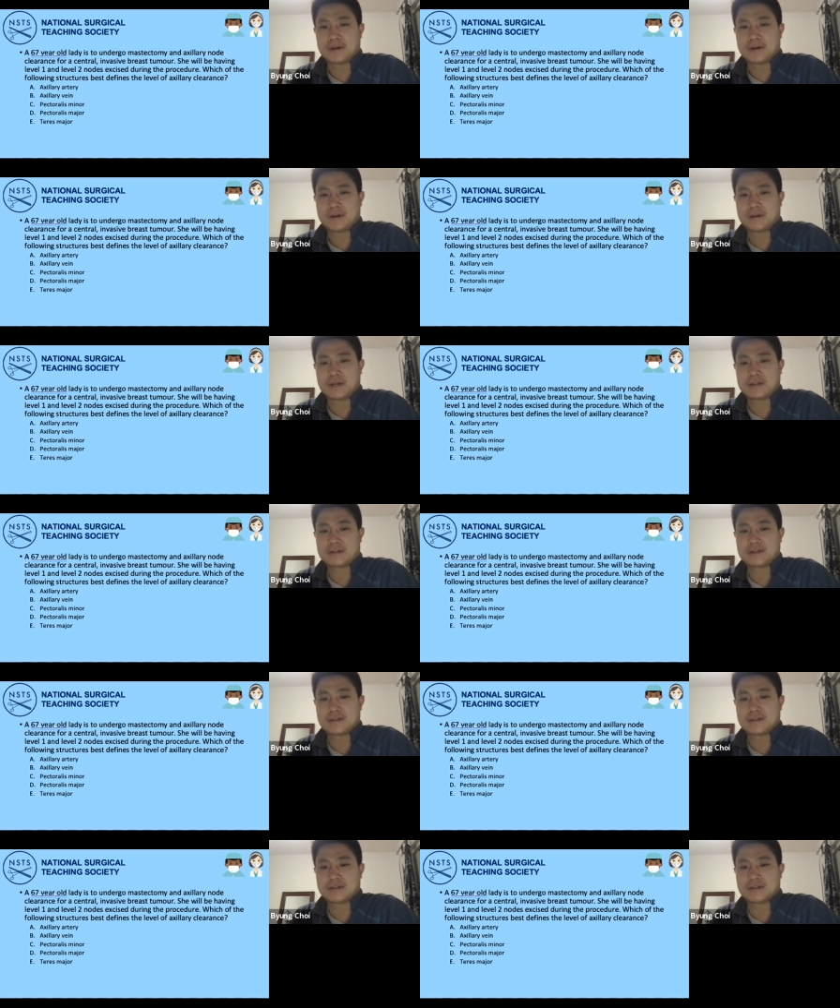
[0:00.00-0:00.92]
Great.
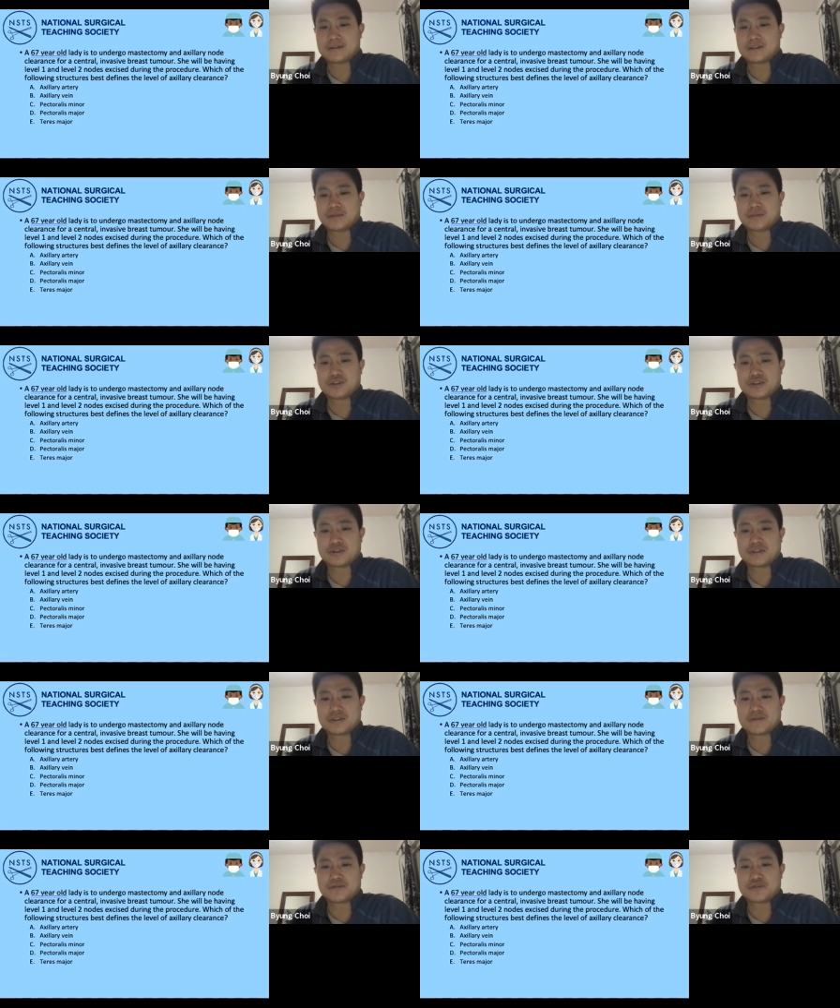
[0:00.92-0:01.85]
So
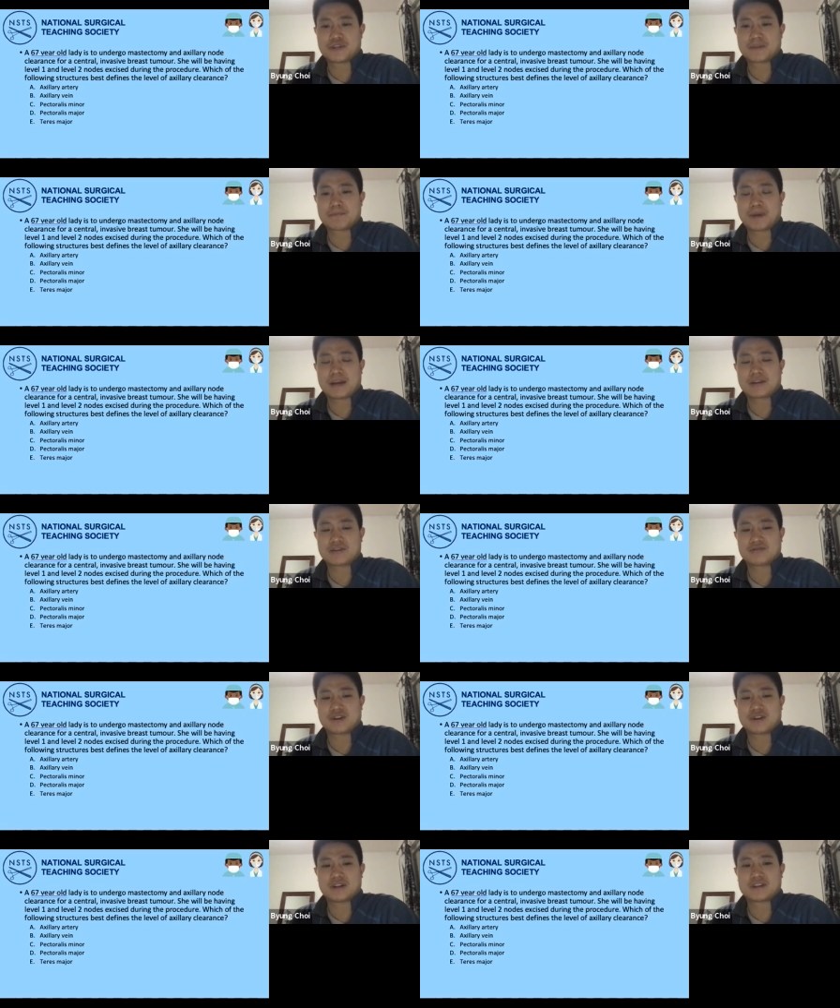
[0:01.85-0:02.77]
majority of you said
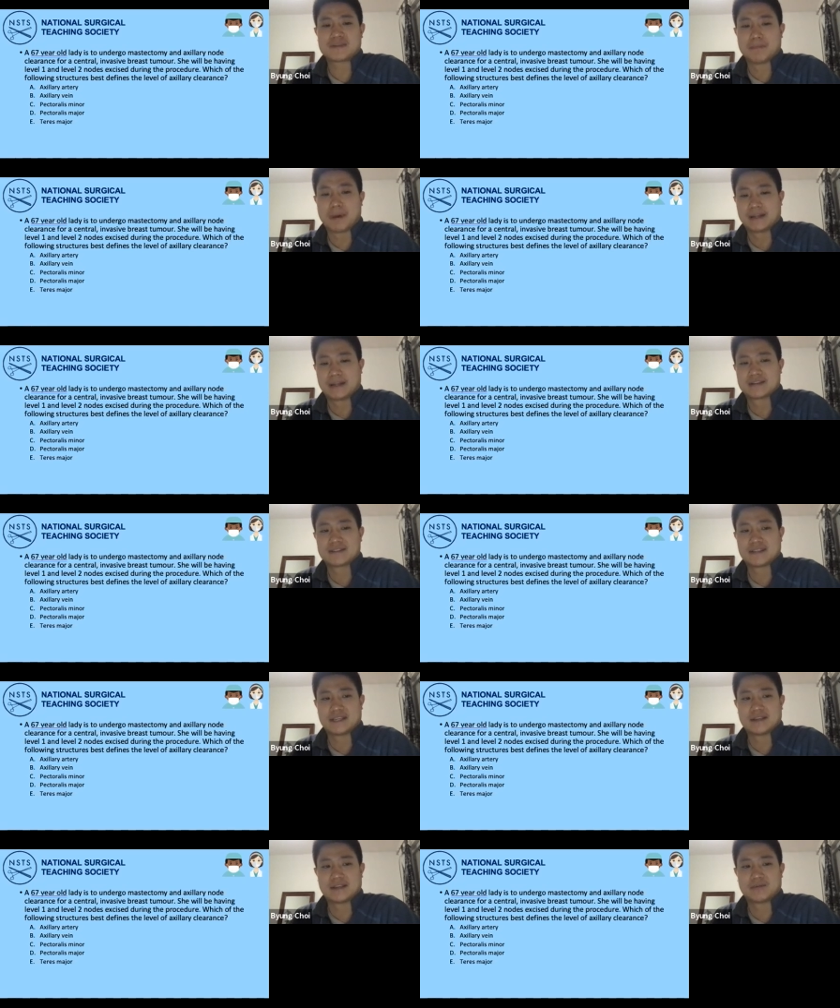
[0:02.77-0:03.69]
pectoralis minor,
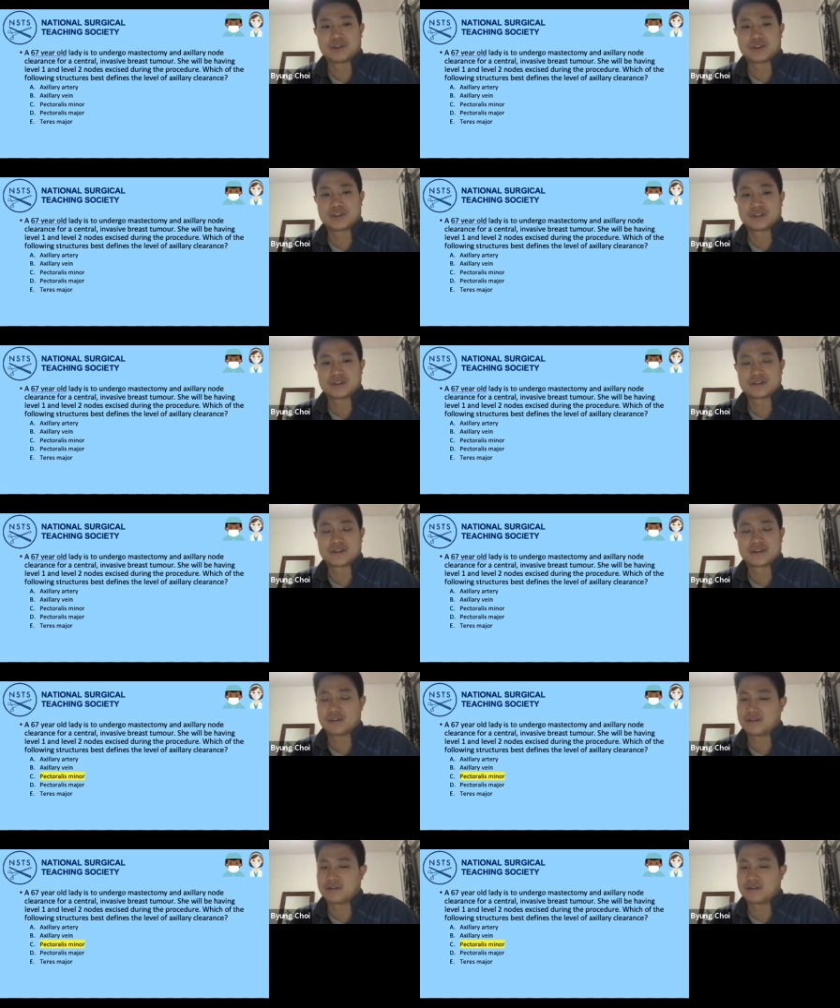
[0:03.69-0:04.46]
C, which is,